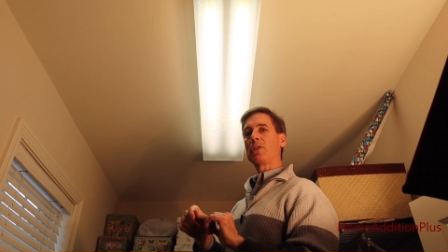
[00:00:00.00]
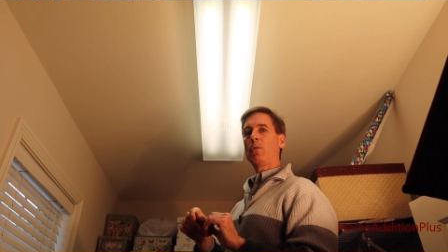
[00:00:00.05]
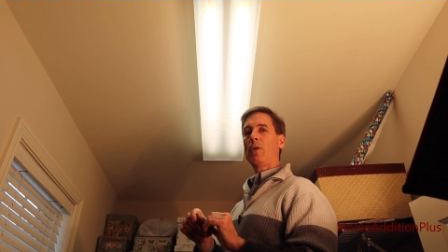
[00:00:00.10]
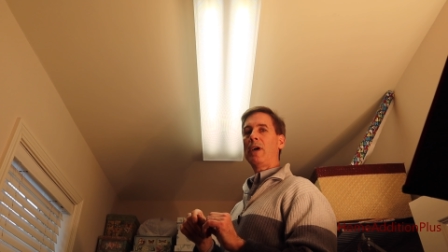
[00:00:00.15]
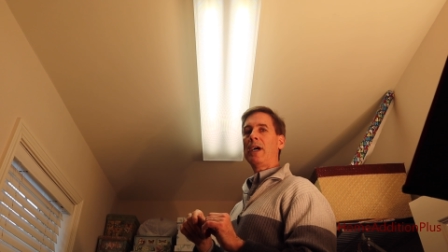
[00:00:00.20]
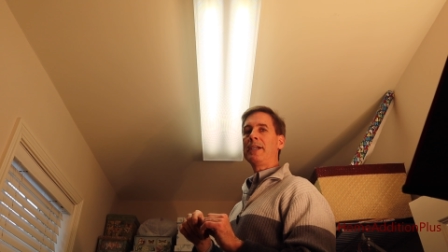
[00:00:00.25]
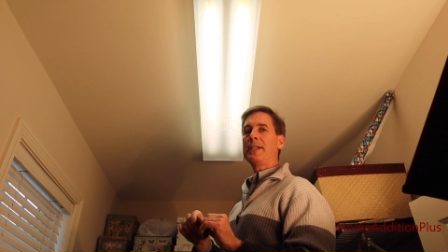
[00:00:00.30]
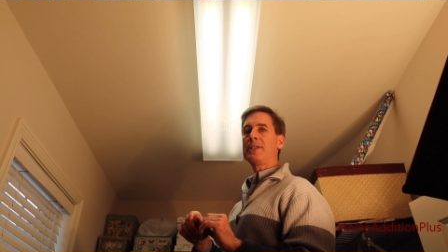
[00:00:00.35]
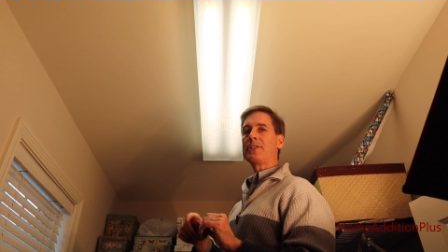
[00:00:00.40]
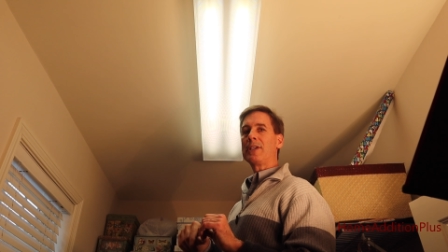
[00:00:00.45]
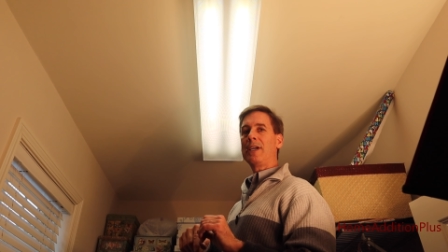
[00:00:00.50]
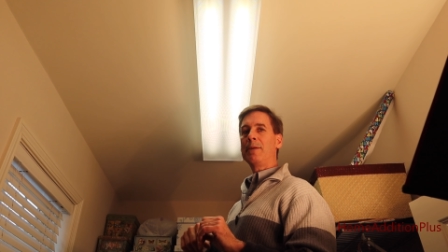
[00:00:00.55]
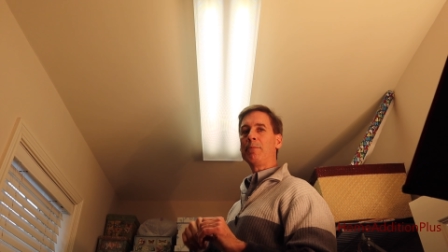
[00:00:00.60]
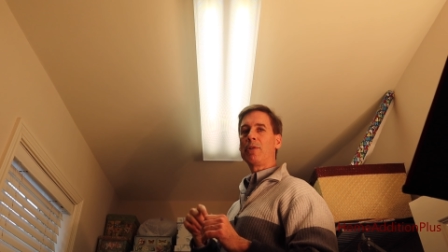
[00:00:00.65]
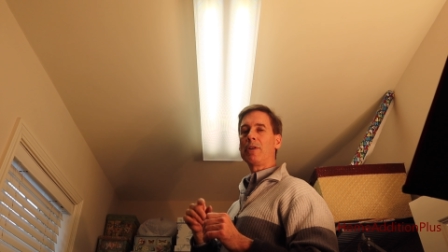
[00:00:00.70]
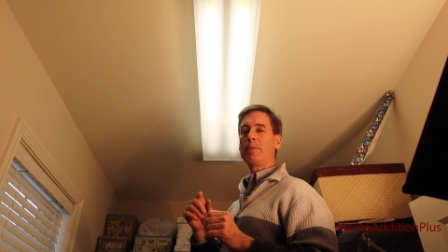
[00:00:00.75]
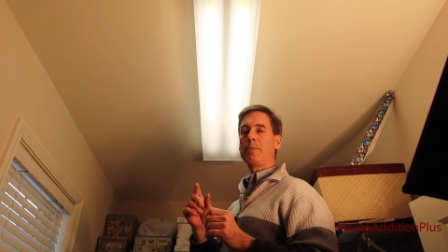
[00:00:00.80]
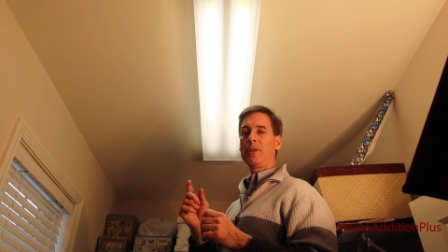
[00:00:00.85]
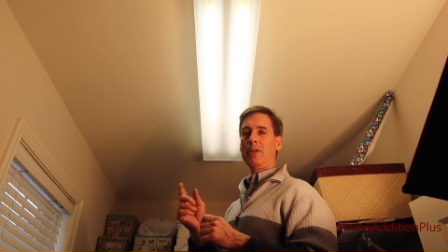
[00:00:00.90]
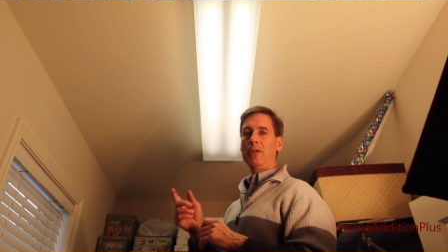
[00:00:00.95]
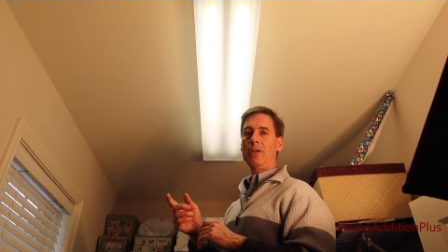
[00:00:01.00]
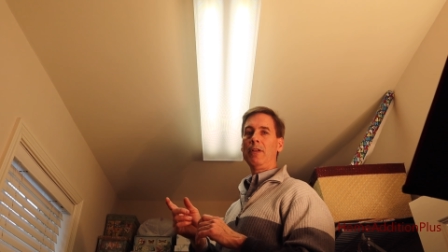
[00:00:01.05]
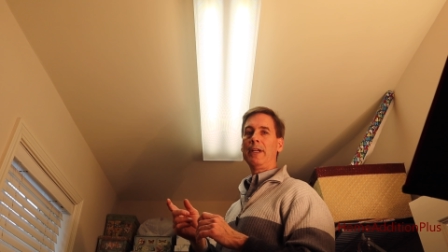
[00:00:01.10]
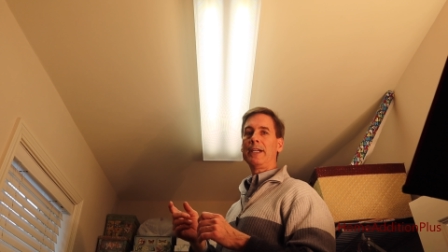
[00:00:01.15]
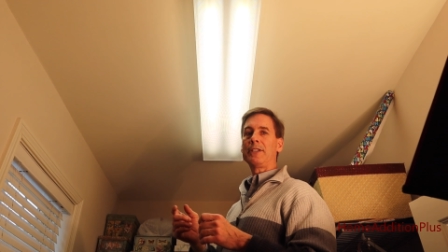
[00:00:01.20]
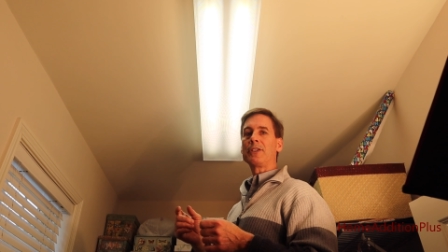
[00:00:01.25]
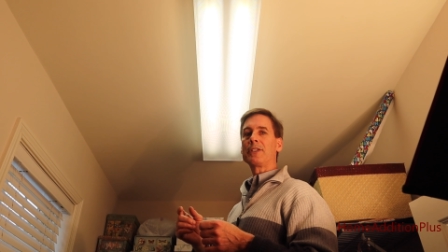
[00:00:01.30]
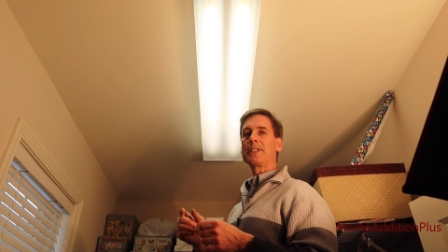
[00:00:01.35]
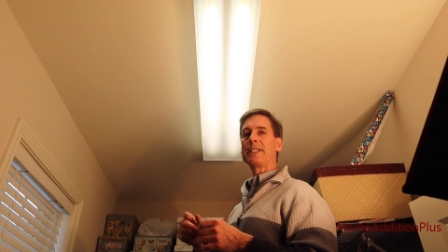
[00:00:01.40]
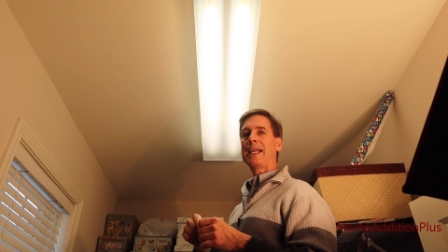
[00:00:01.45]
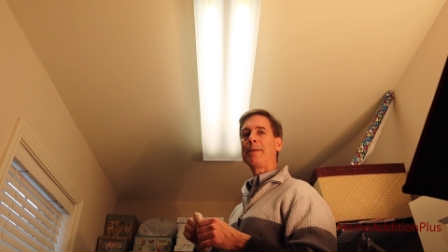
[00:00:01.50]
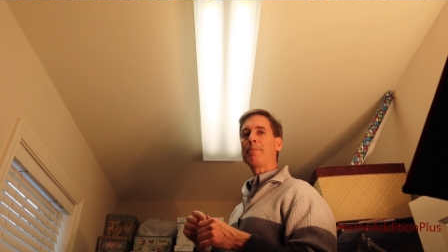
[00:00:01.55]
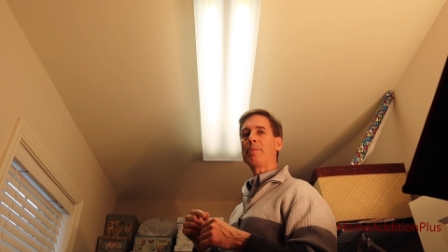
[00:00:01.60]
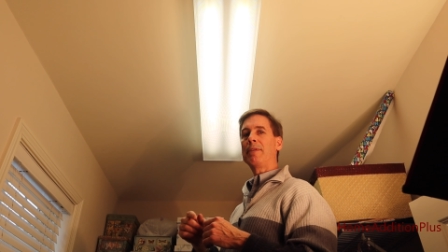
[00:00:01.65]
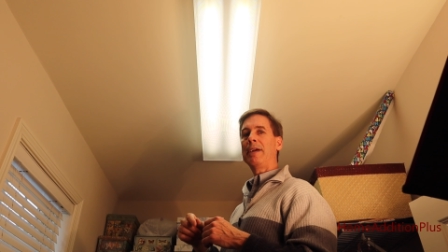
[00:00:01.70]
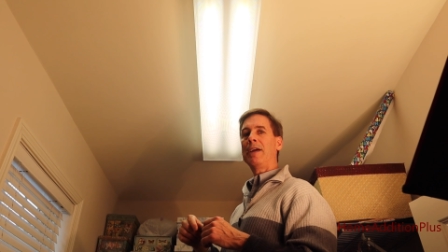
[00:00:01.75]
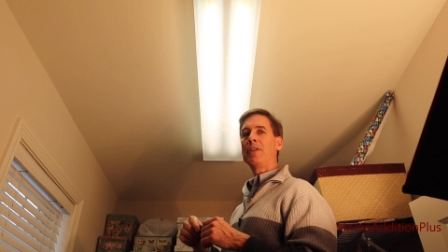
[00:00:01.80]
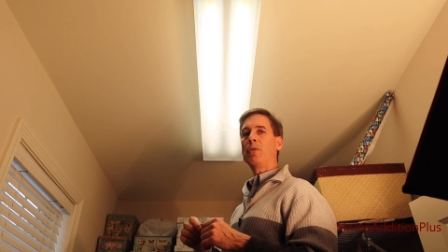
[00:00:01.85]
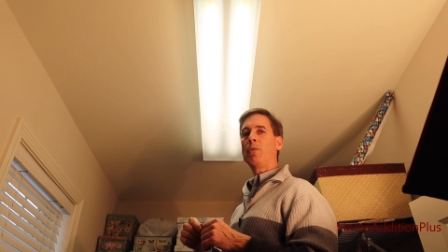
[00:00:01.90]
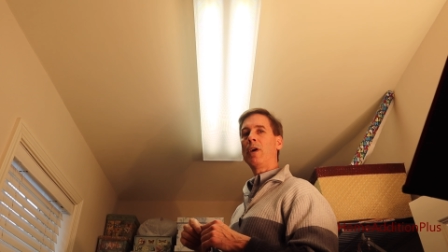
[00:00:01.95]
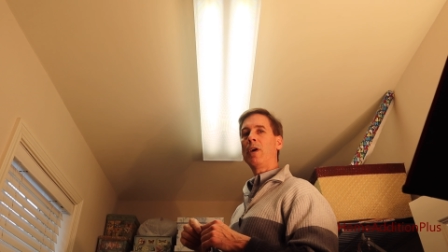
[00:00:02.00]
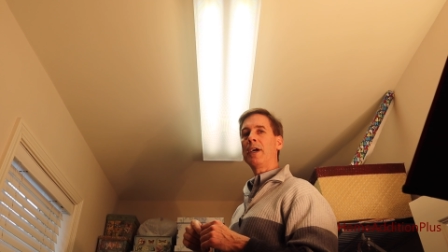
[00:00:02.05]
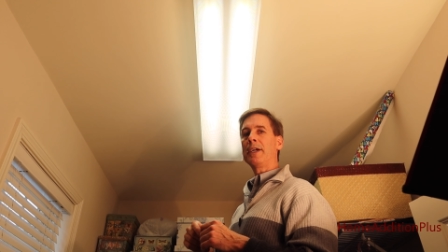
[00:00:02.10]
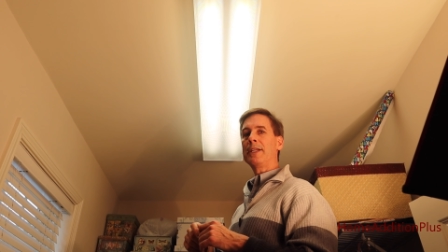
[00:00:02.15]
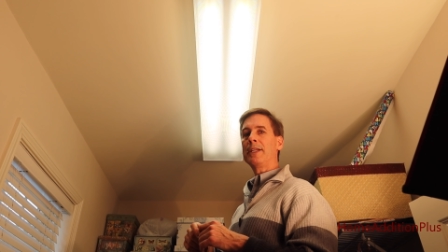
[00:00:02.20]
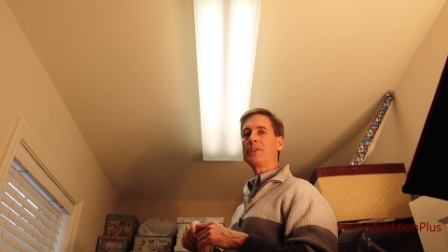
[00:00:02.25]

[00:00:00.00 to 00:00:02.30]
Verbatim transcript: the wire nuts on, put a little electric tape around the wire